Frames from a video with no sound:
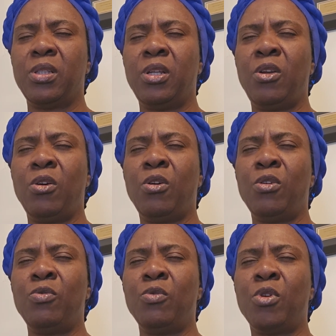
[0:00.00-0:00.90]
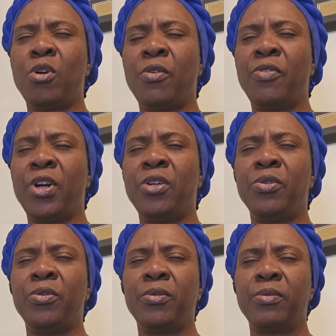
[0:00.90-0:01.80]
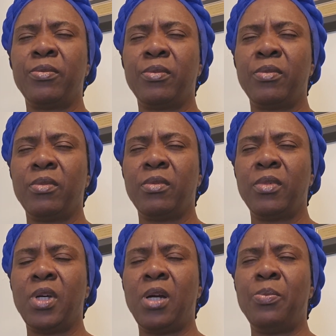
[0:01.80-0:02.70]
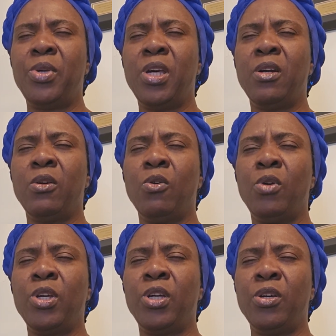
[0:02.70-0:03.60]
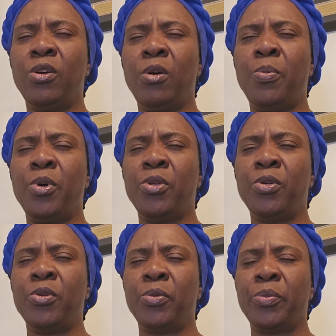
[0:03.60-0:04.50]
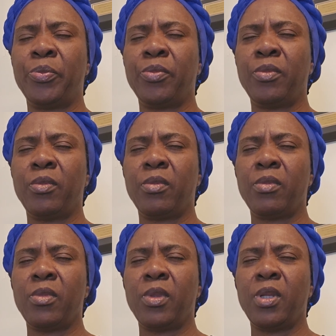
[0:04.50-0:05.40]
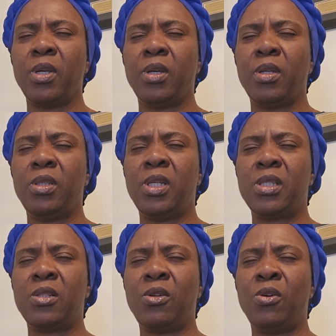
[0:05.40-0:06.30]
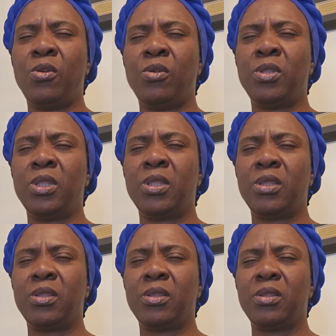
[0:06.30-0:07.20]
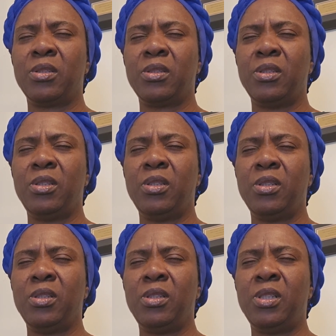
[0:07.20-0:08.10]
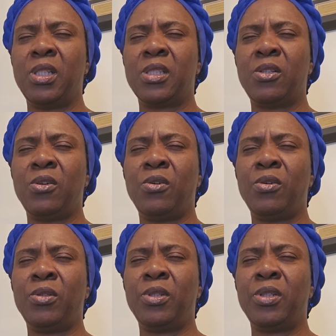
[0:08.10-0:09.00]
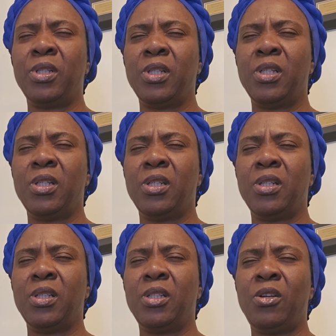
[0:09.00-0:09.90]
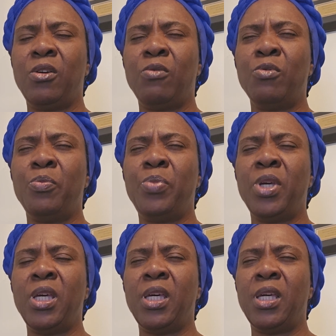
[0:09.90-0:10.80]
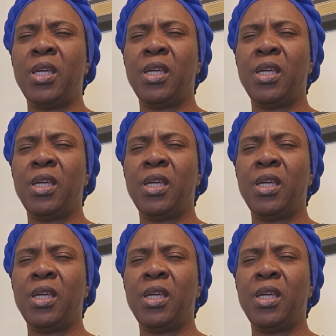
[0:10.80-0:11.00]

The Lord will cover you and be a glory upon you. Yes, Lord. Yes, Lord. The Lord will be